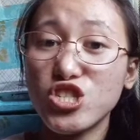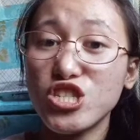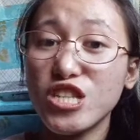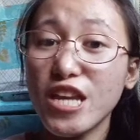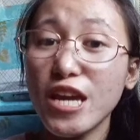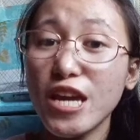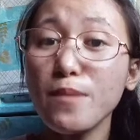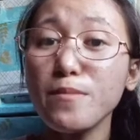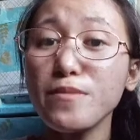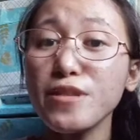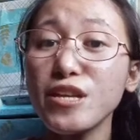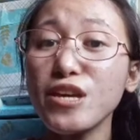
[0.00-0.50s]

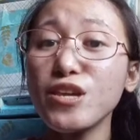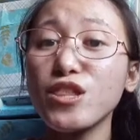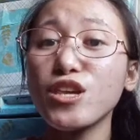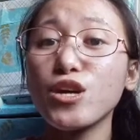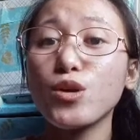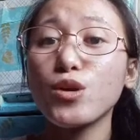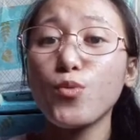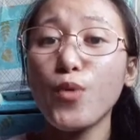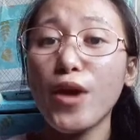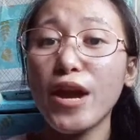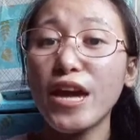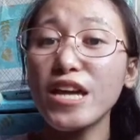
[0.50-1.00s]
namely the
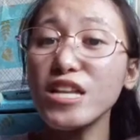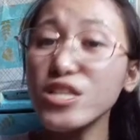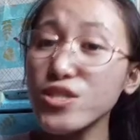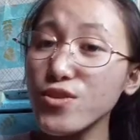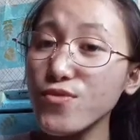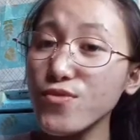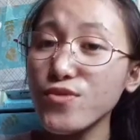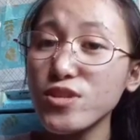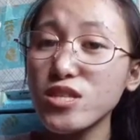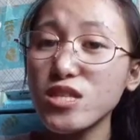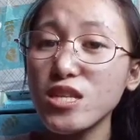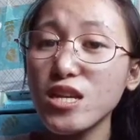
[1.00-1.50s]

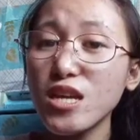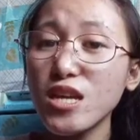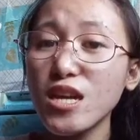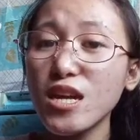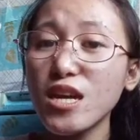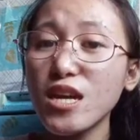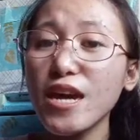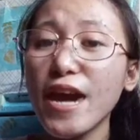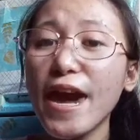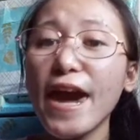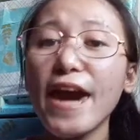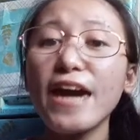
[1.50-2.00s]

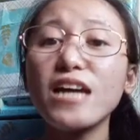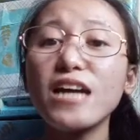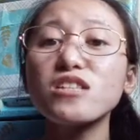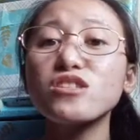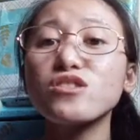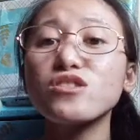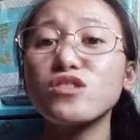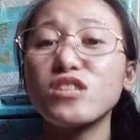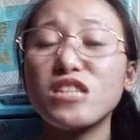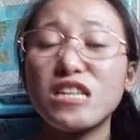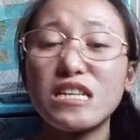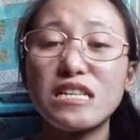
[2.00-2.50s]
creativity and
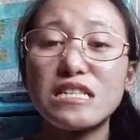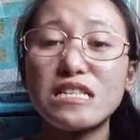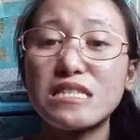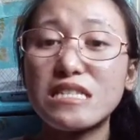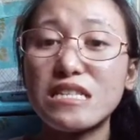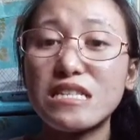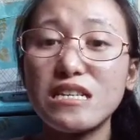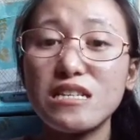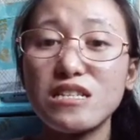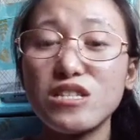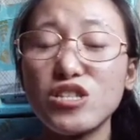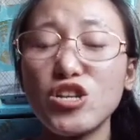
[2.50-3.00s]

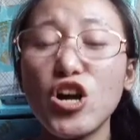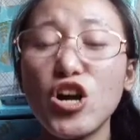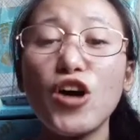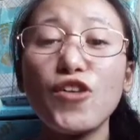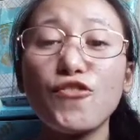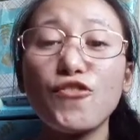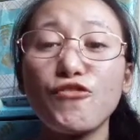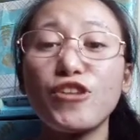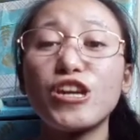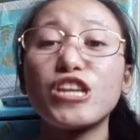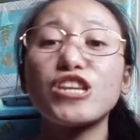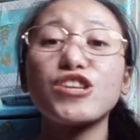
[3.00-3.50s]
uniqueness of
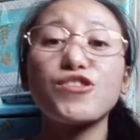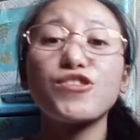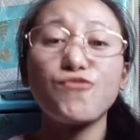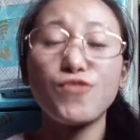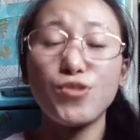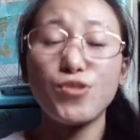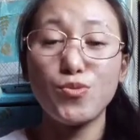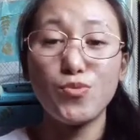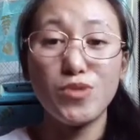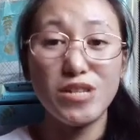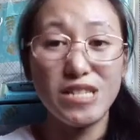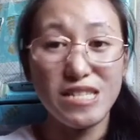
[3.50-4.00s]

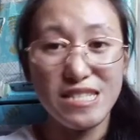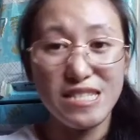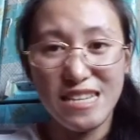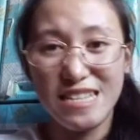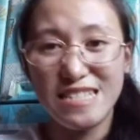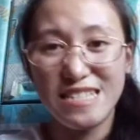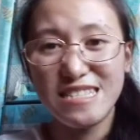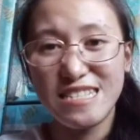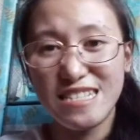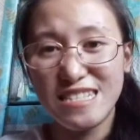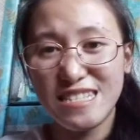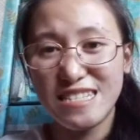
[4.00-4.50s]
individual
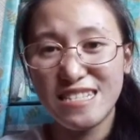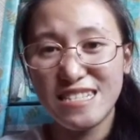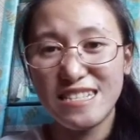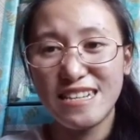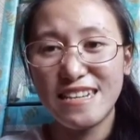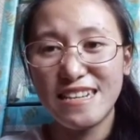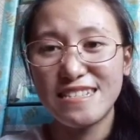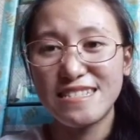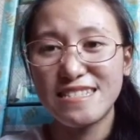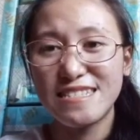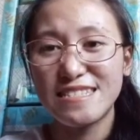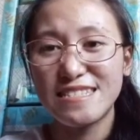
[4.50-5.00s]
sentences.